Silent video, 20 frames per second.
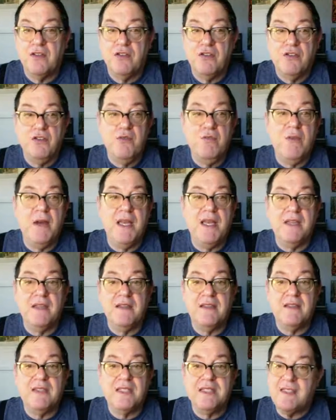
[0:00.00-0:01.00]
You might
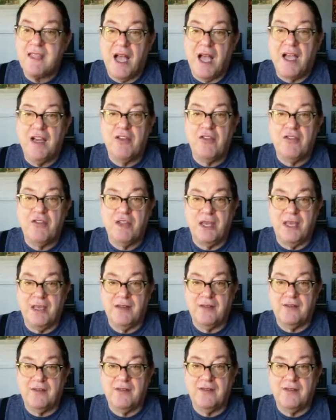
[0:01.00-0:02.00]
desire
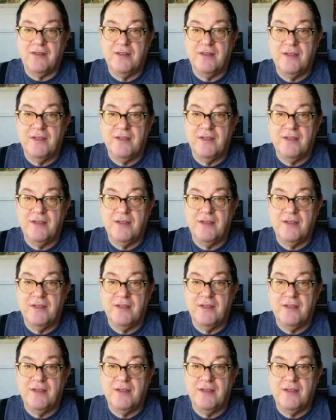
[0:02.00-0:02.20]
things,